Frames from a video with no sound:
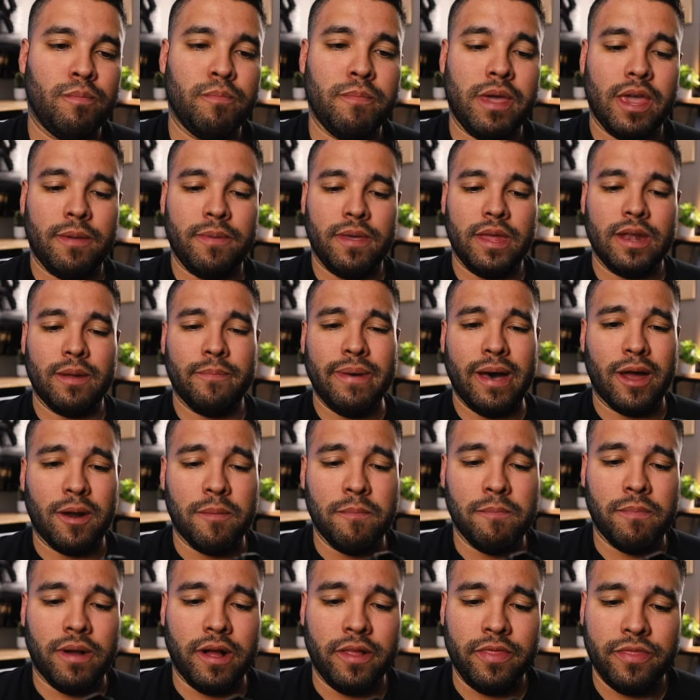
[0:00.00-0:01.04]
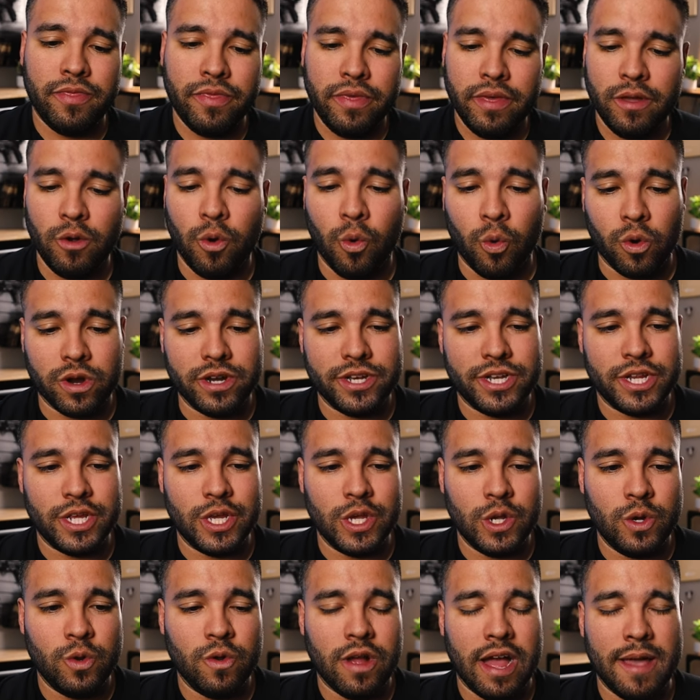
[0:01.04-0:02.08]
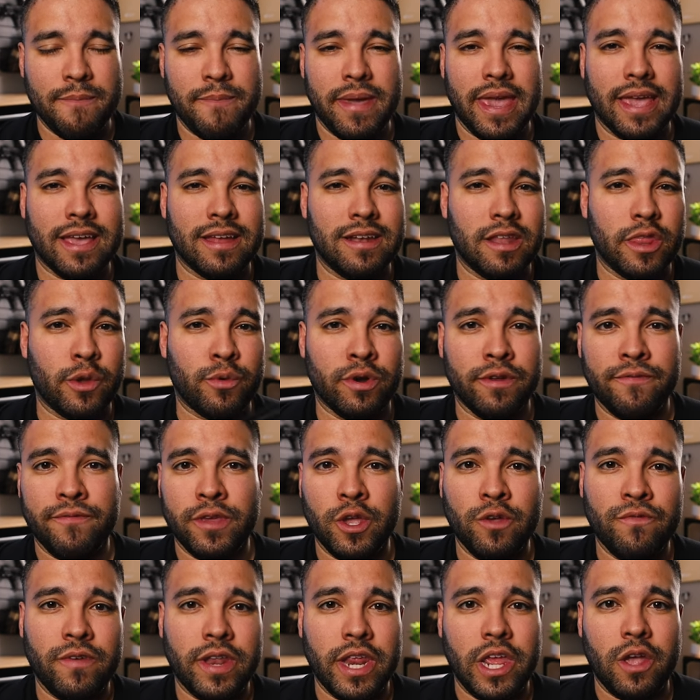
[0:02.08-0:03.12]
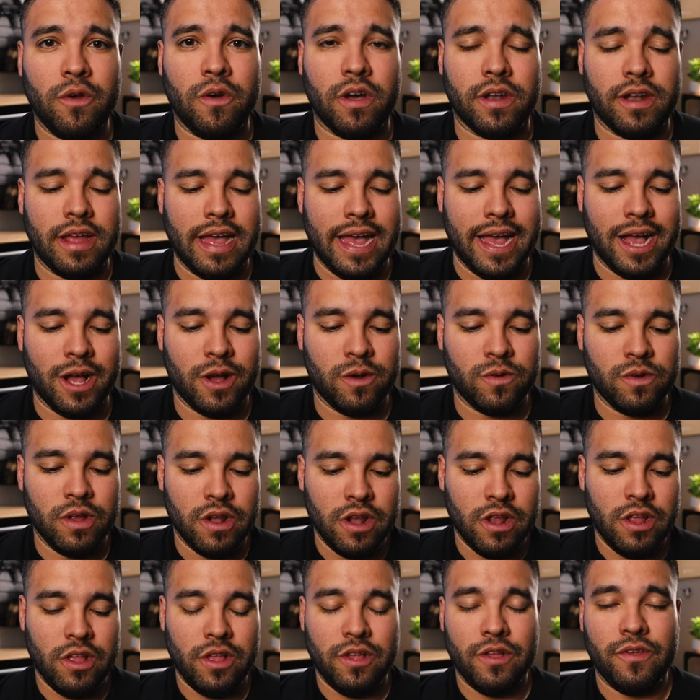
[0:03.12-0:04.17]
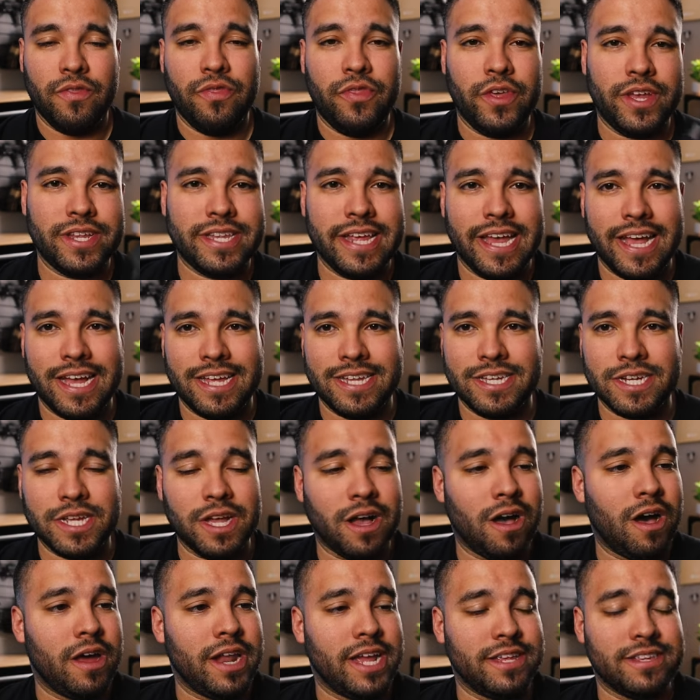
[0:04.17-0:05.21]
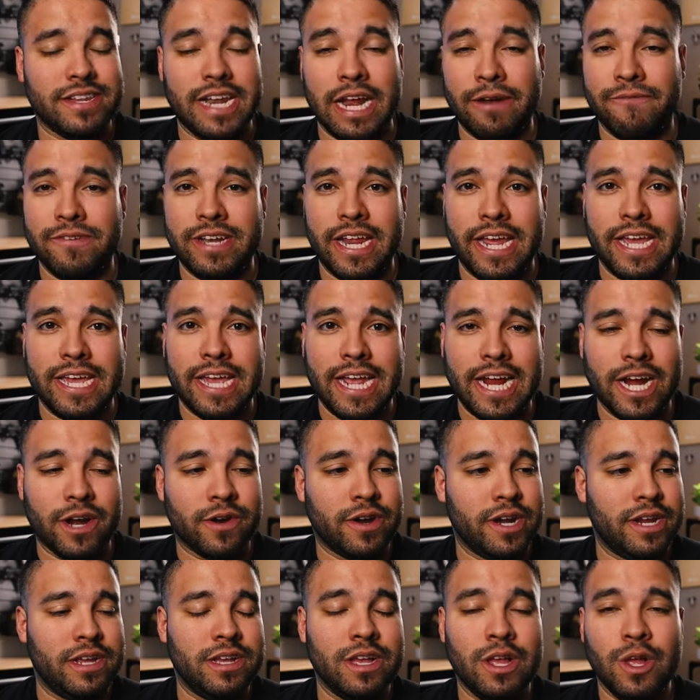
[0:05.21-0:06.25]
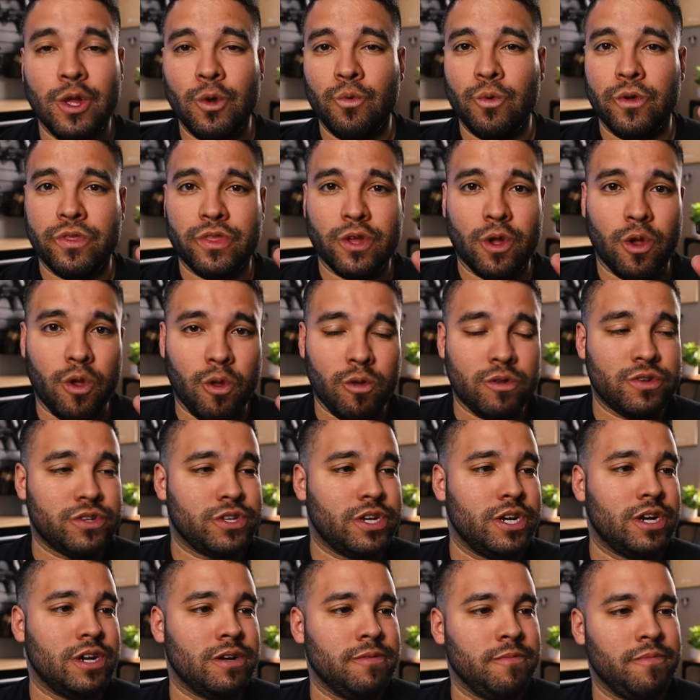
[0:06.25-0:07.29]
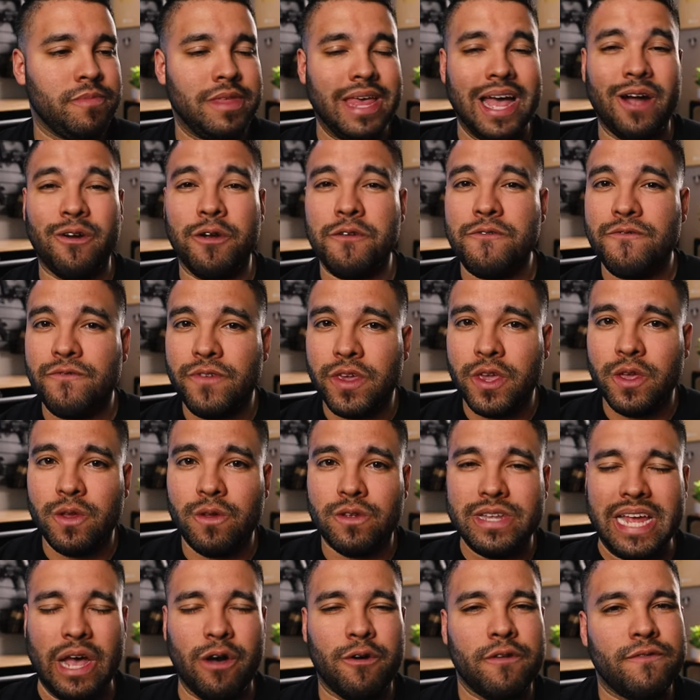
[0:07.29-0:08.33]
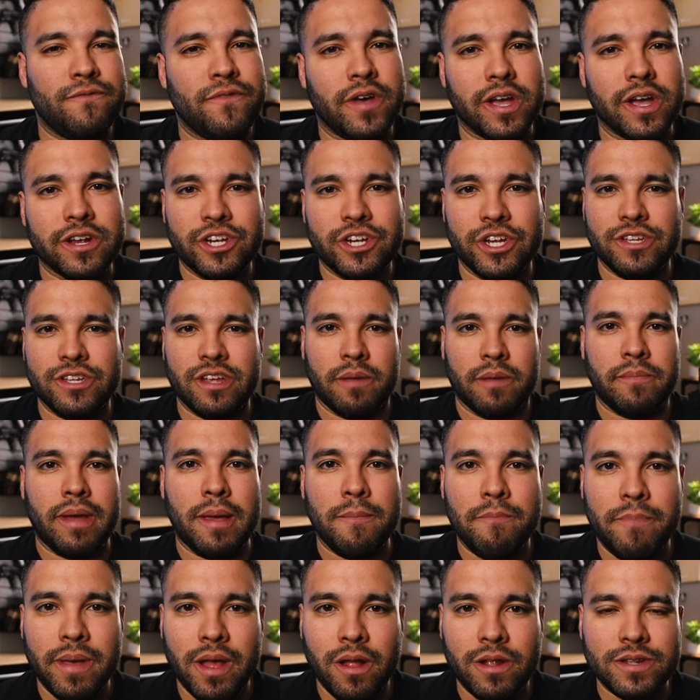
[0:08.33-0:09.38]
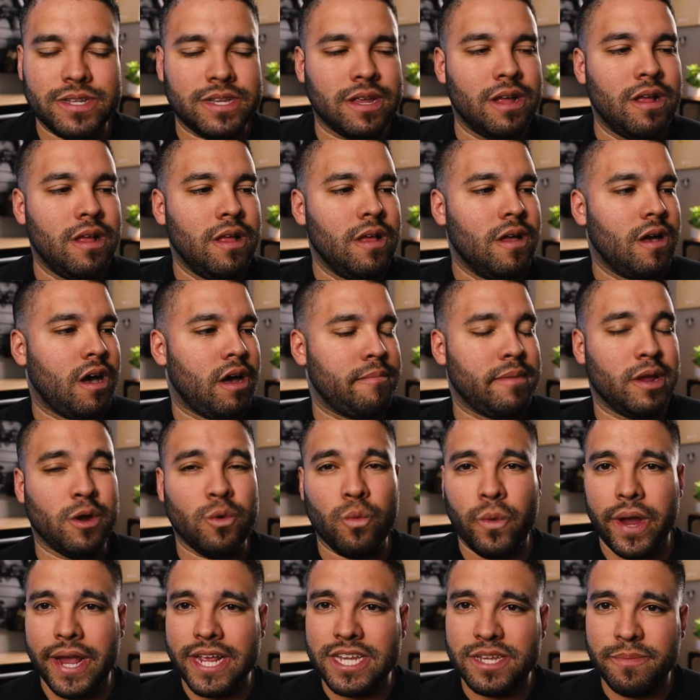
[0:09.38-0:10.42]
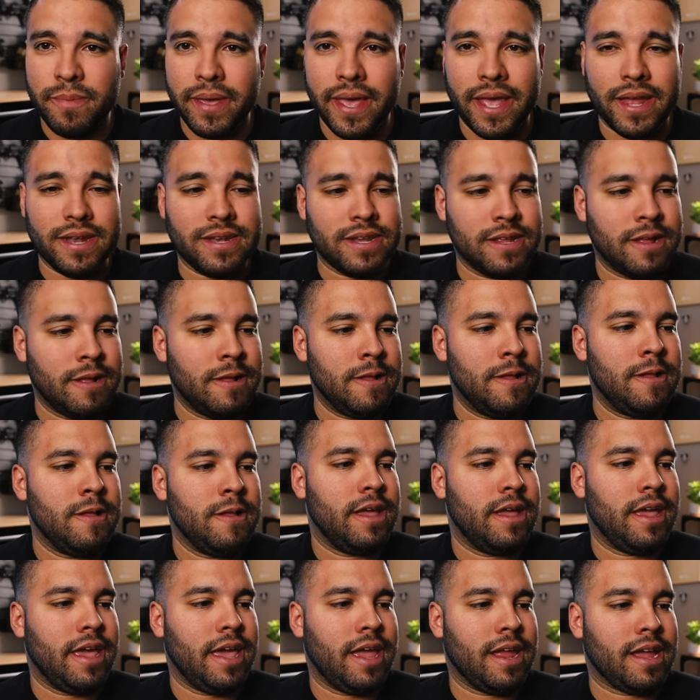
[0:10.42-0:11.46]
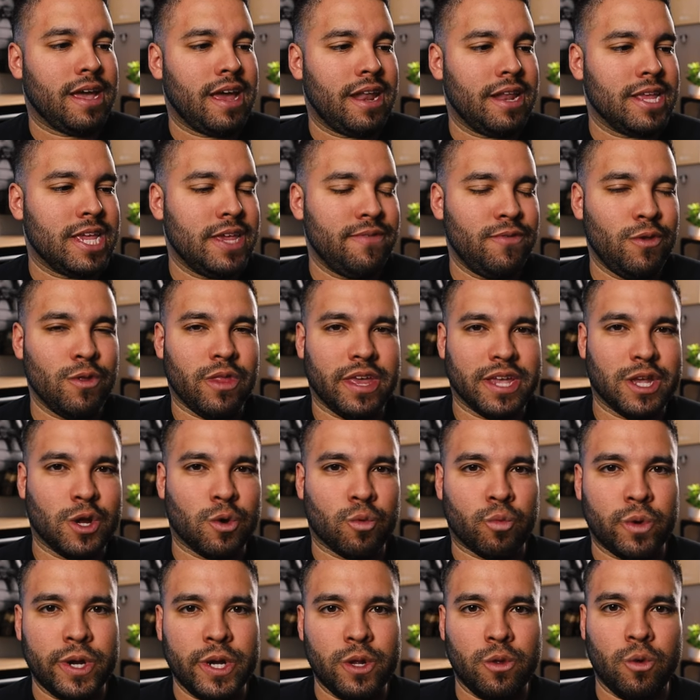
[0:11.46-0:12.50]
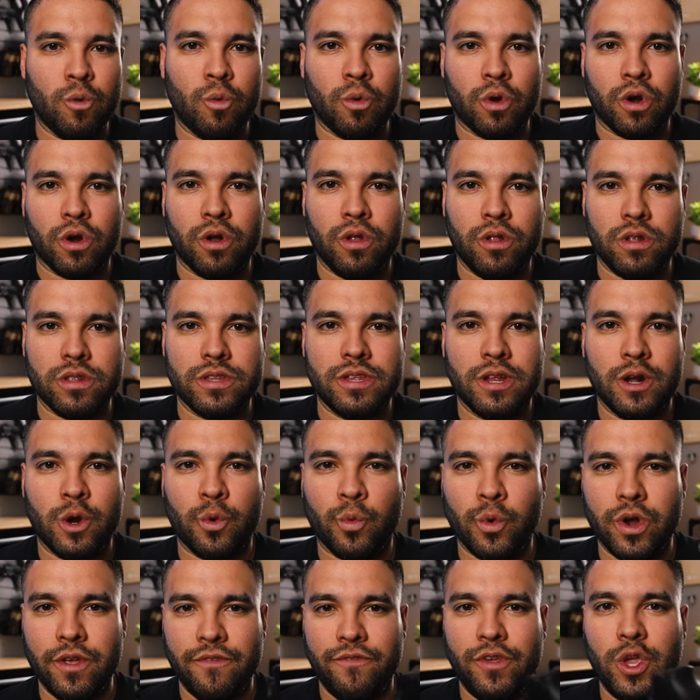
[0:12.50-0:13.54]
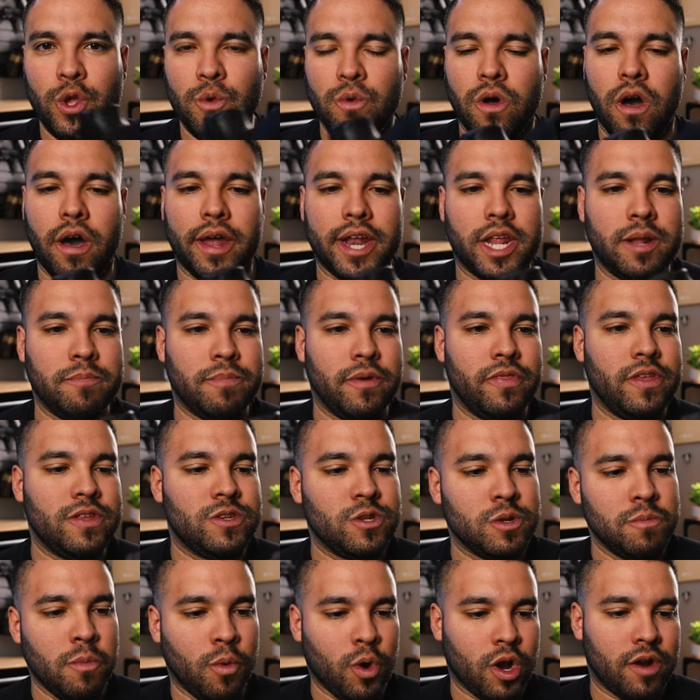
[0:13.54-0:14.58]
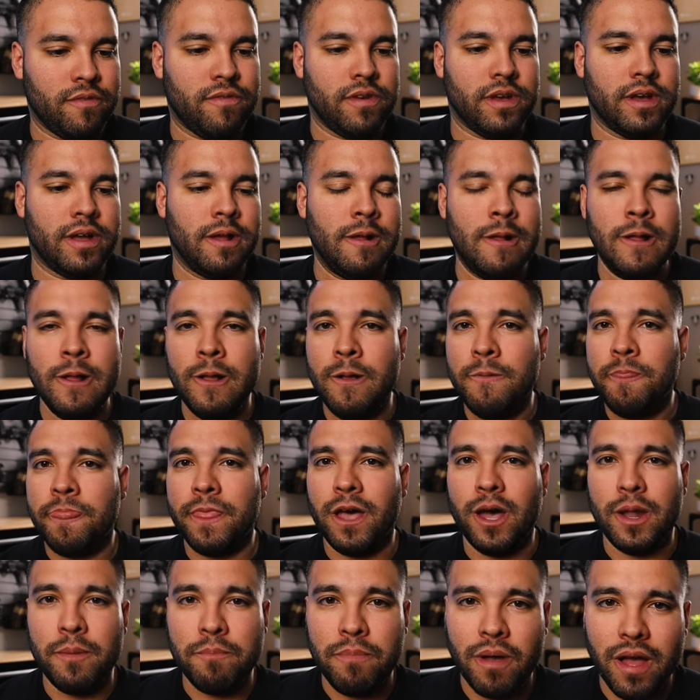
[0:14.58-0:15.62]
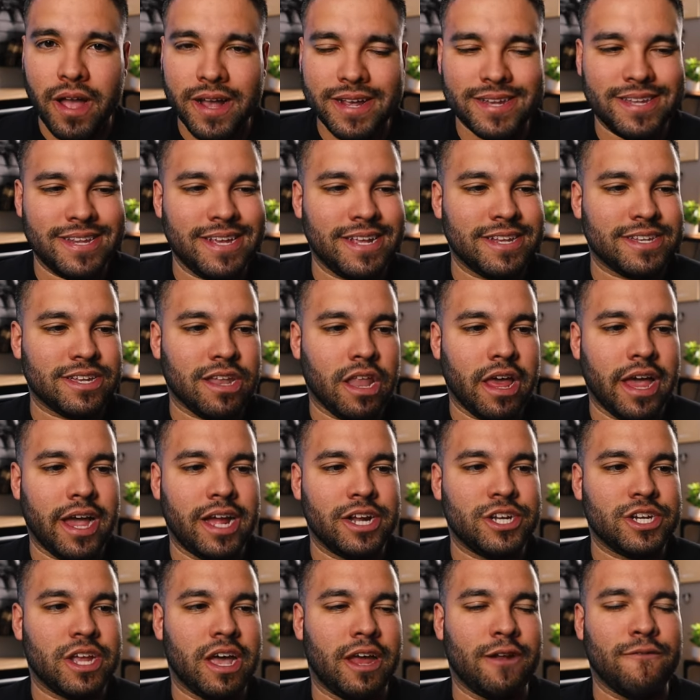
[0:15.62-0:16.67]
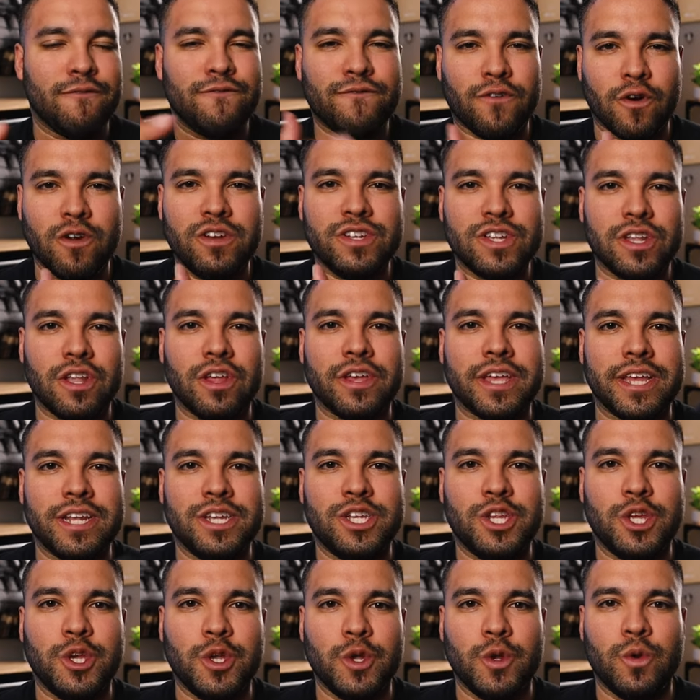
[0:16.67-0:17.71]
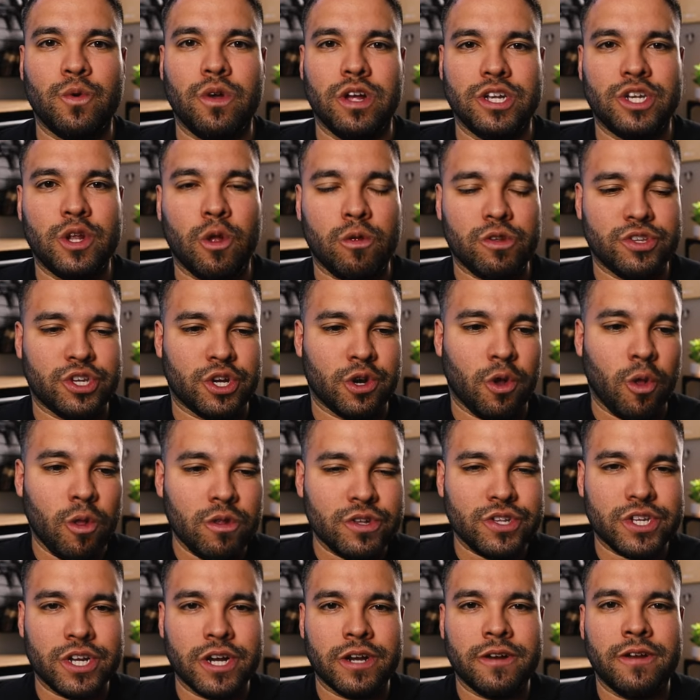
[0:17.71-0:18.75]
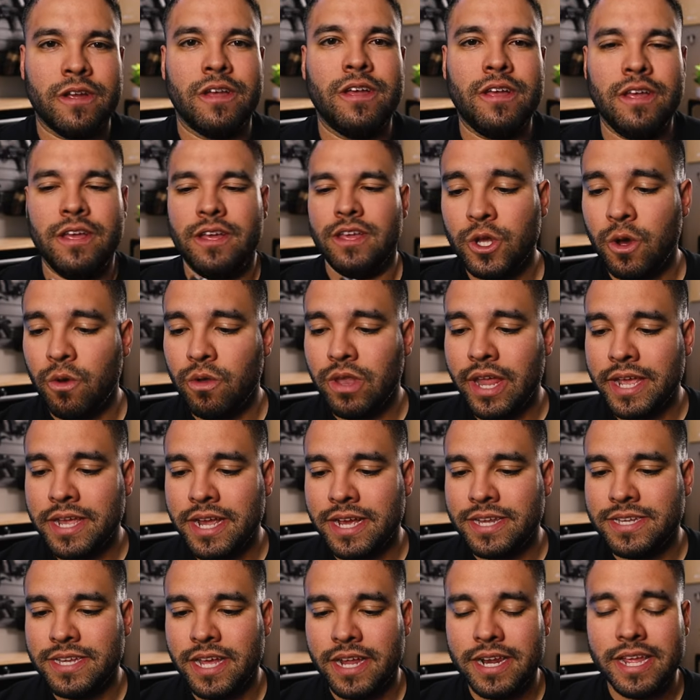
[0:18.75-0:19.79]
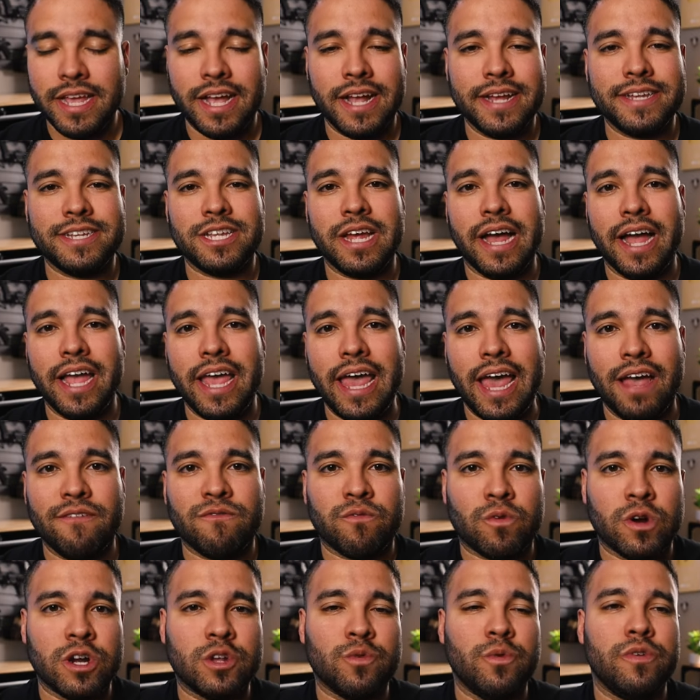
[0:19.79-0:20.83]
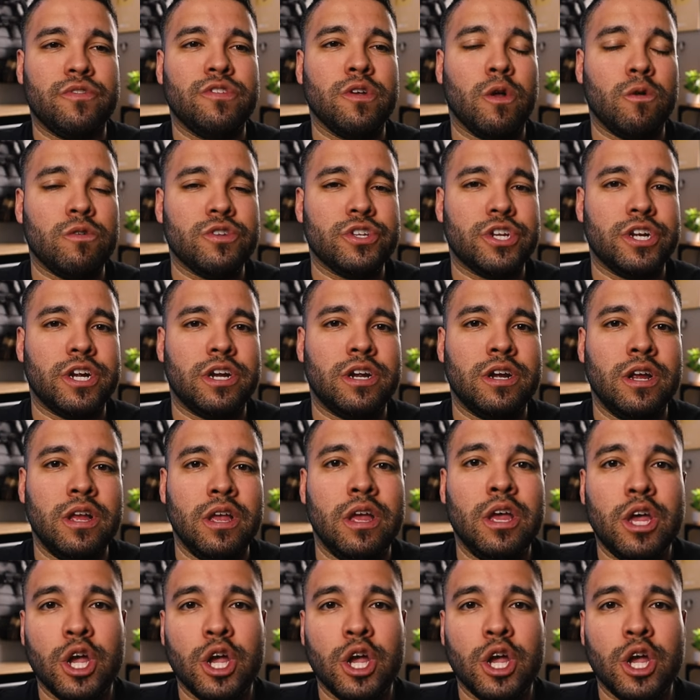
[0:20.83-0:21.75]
Maybe in about a month or two, I make another review video on how this has gone as an everyday carry with the holster, how it feels, how it functions on my belt, on my waistband and kind of give you like a real world review on it. But this is more of a unboxing slash kind of first look into a Tulster holster. So like I said, guys, I have worked with Tulster